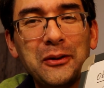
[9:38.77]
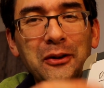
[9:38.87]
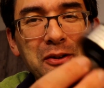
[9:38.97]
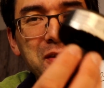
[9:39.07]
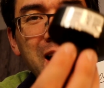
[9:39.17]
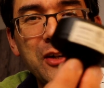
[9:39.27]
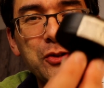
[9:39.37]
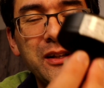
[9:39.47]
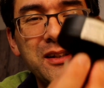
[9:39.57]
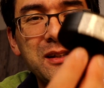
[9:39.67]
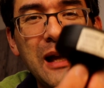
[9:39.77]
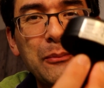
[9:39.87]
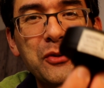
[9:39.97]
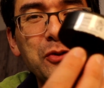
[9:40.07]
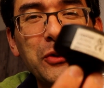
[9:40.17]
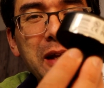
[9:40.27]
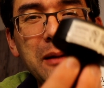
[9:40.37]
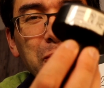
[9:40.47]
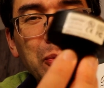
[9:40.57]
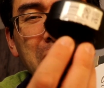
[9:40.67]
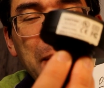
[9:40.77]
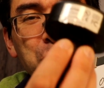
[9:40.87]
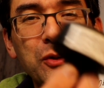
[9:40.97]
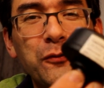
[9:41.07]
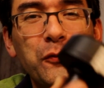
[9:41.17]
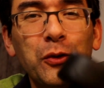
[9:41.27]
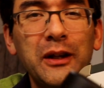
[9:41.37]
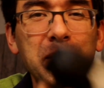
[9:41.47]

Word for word: because actually this camera is not able to capture the full